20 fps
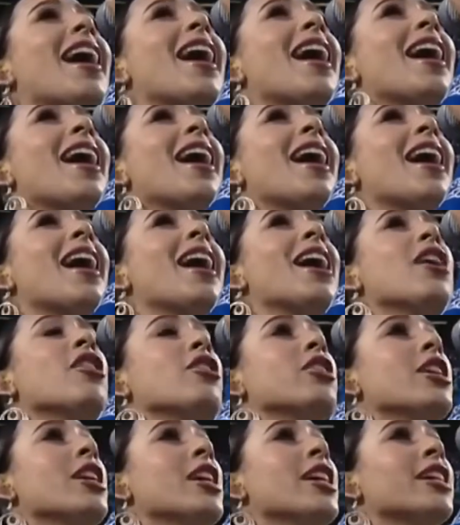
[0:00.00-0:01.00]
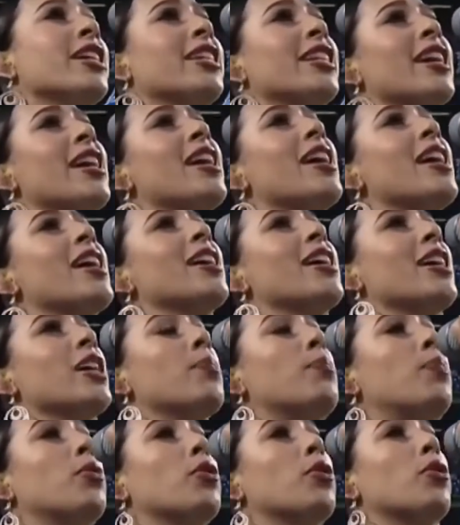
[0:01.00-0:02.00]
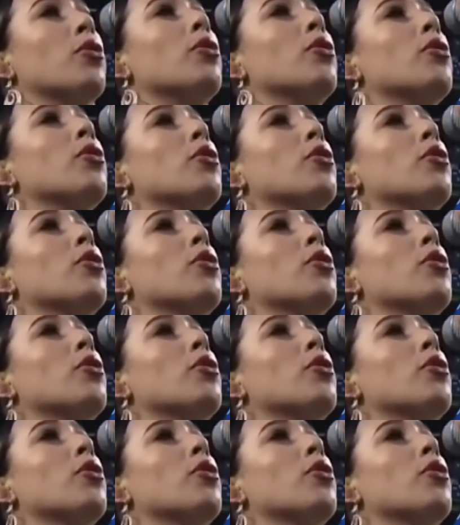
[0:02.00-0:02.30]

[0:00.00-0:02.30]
Brisa Bergeron taking center stage in